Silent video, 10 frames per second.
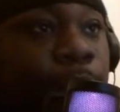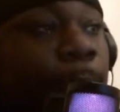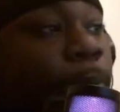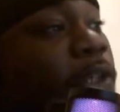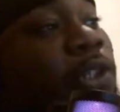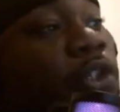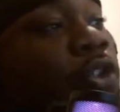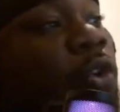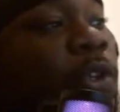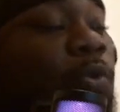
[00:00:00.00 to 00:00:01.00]
The police
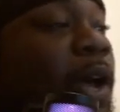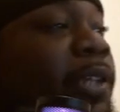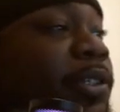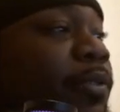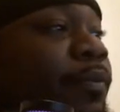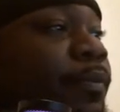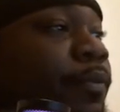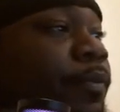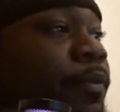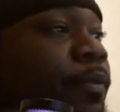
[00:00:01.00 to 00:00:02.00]
is always watching.
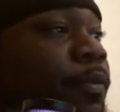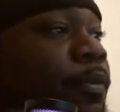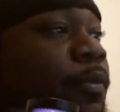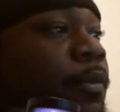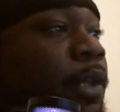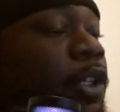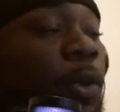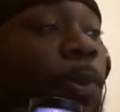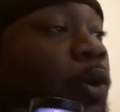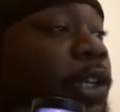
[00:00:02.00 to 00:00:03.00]

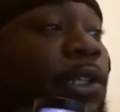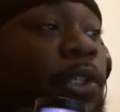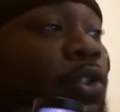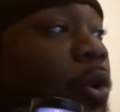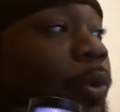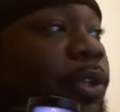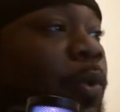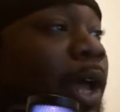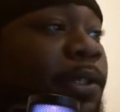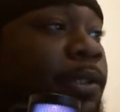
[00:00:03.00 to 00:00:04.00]
The police is
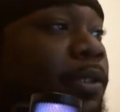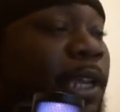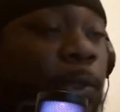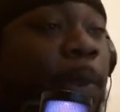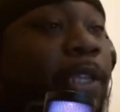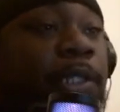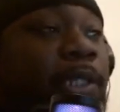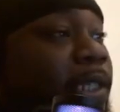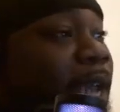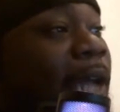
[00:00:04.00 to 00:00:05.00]
always watching.
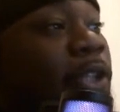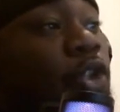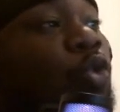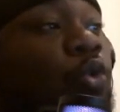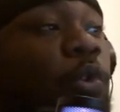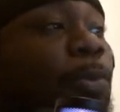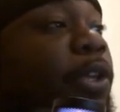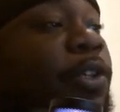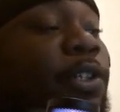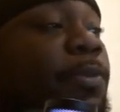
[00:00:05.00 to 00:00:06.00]
Especially y'all dudes with
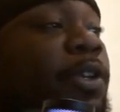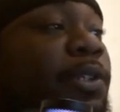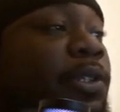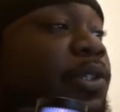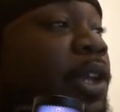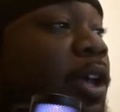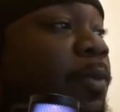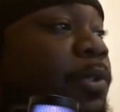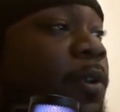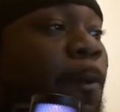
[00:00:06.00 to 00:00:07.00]
millions and millions of
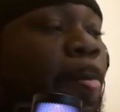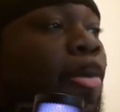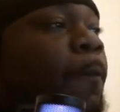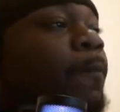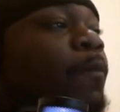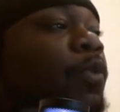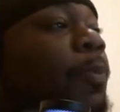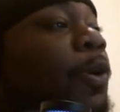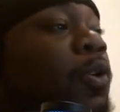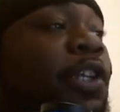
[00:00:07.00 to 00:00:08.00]
subs.
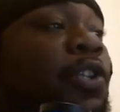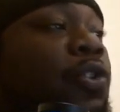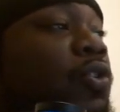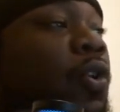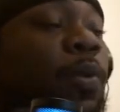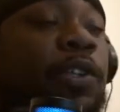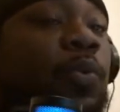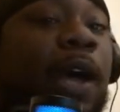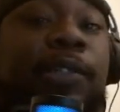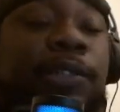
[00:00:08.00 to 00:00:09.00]
The police is always
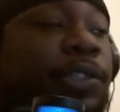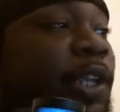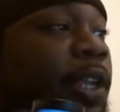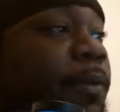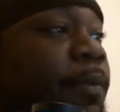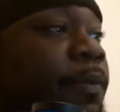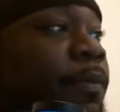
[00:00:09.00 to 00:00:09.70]
watching, champ.